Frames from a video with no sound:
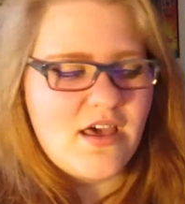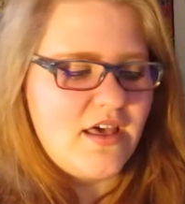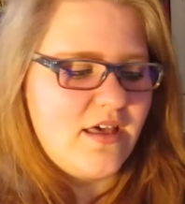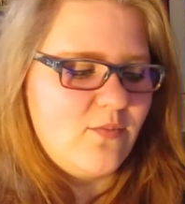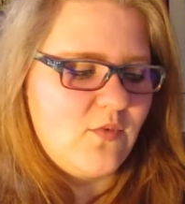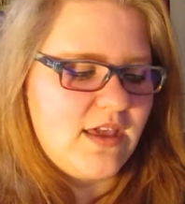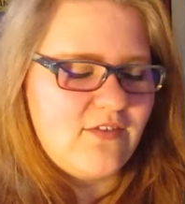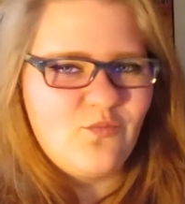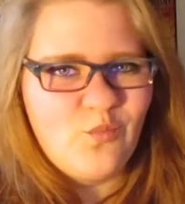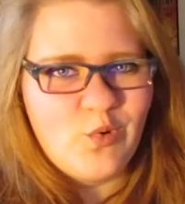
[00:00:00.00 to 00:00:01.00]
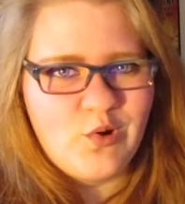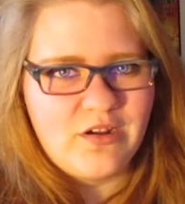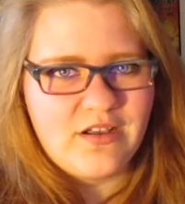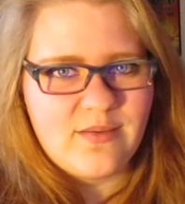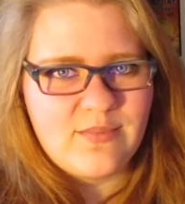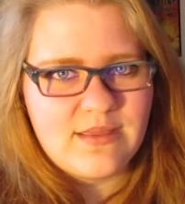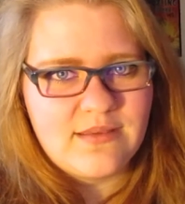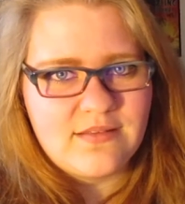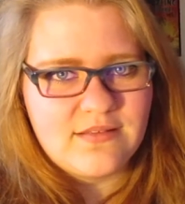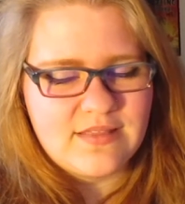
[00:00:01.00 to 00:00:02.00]
We have more
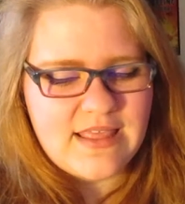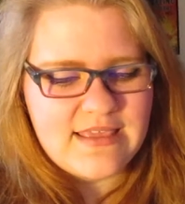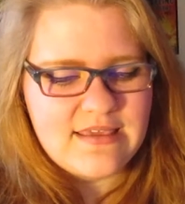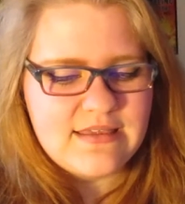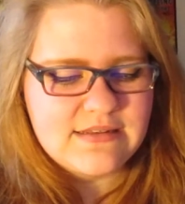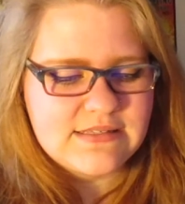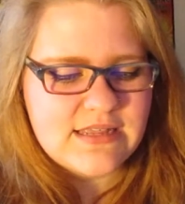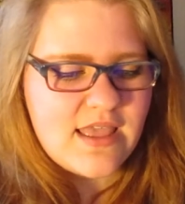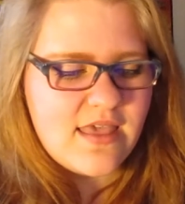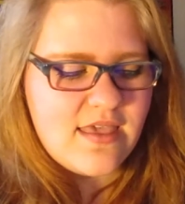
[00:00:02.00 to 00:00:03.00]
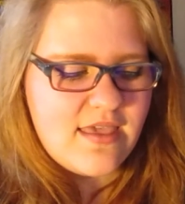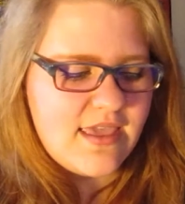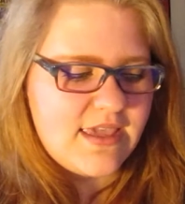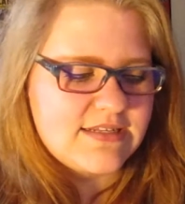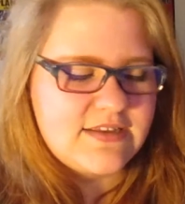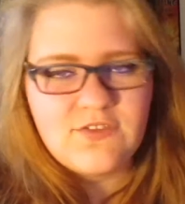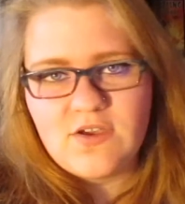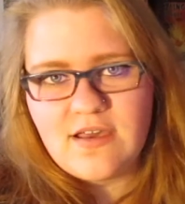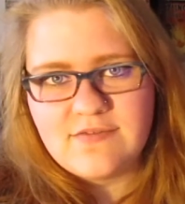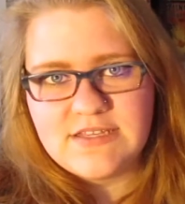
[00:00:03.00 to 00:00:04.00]
coming like it. And if you
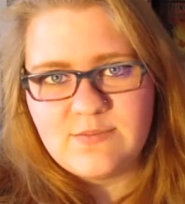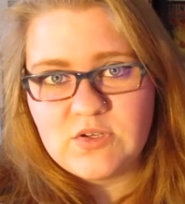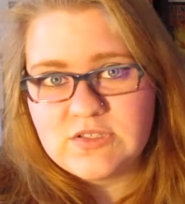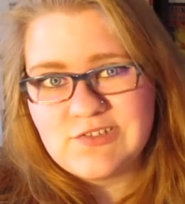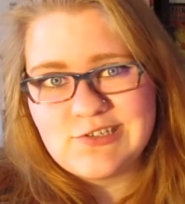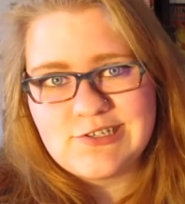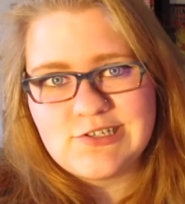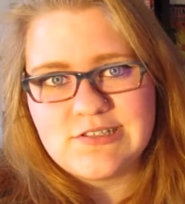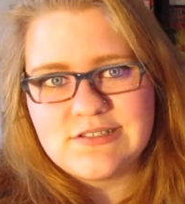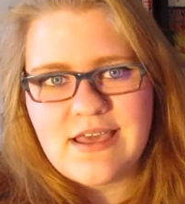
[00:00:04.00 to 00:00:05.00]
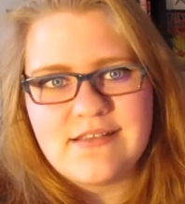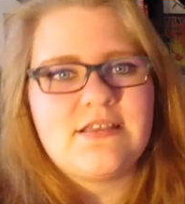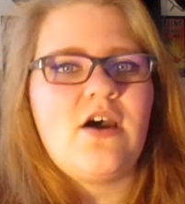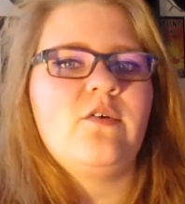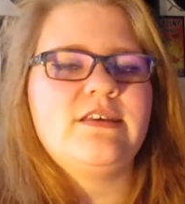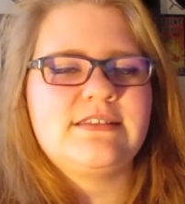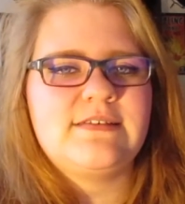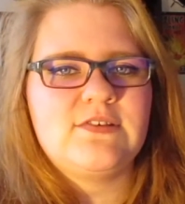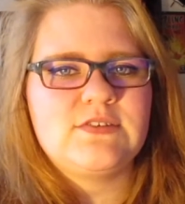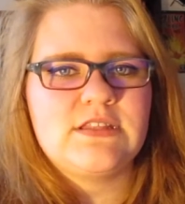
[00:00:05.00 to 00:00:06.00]
have any book suggestions, as always,
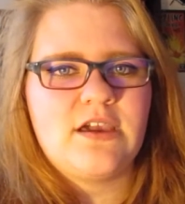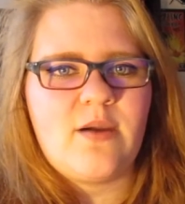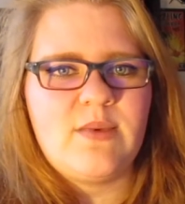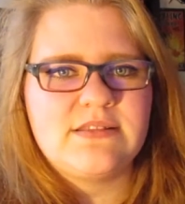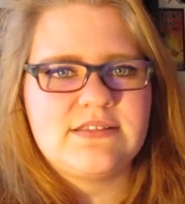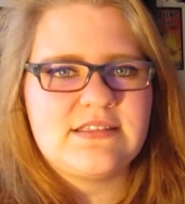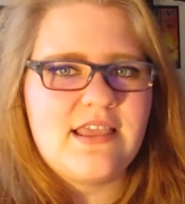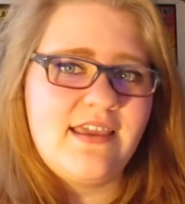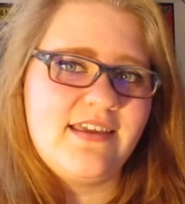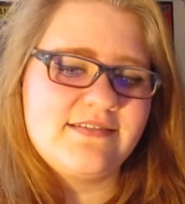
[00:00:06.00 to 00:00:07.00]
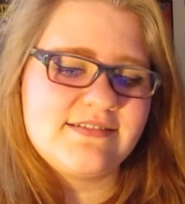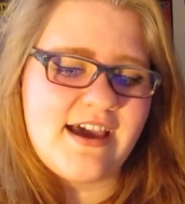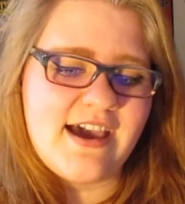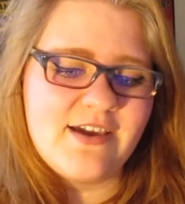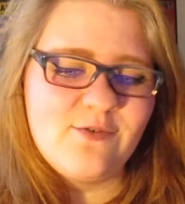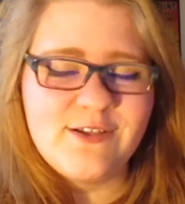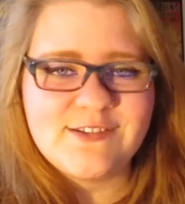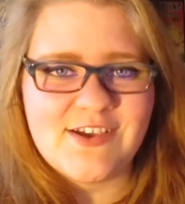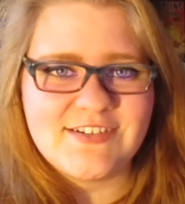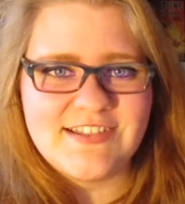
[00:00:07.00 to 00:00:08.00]
leave those in the comments. And I will
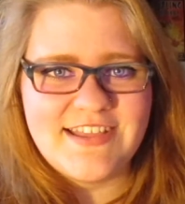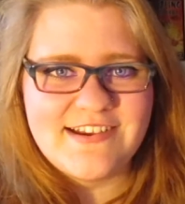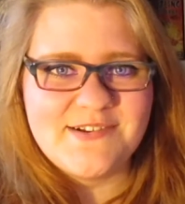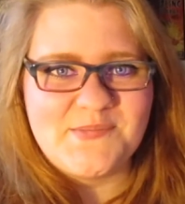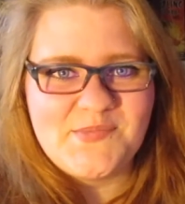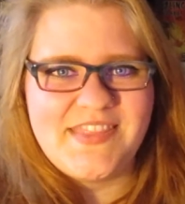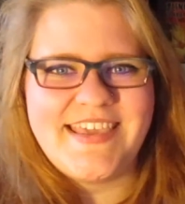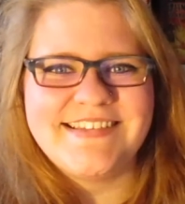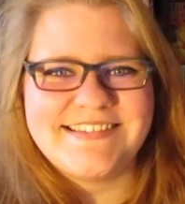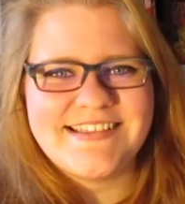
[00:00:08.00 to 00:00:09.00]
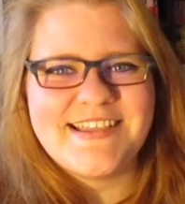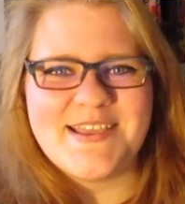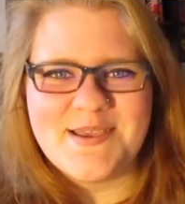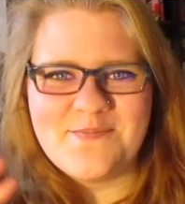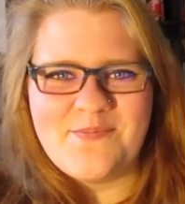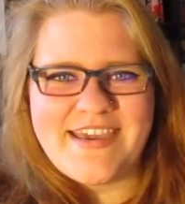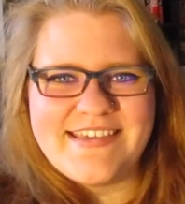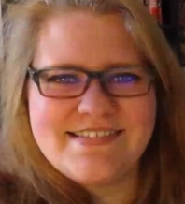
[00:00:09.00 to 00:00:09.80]
talk to you later. Thanks. Bye.